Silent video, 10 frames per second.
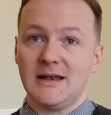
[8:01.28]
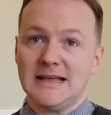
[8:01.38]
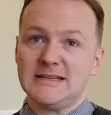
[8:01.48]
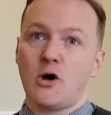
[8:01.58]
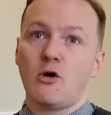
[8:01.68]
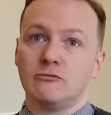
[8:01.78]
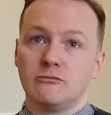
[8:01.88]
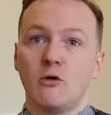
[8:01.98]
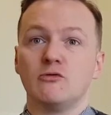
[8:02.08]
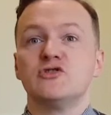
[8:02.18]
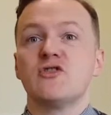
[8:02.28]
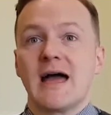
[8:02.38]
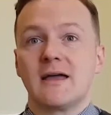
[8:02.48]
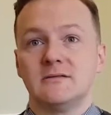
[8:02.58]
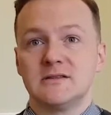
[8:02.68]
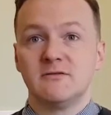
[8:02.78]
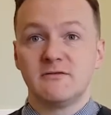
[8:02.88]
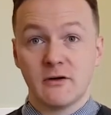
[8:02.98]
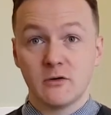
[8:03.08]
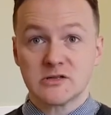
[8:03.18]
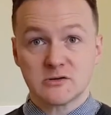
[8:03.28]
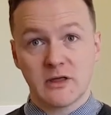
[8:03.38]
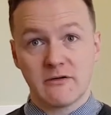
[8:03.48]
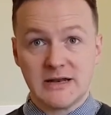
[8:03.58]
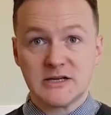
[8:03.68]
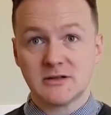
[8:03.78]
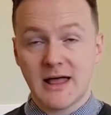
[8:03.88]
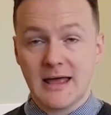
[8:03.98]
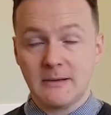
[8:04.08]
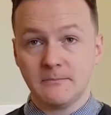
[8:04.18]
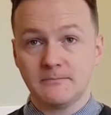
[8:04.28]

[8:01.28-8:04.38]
leads on track and sort of focused on their initial aim.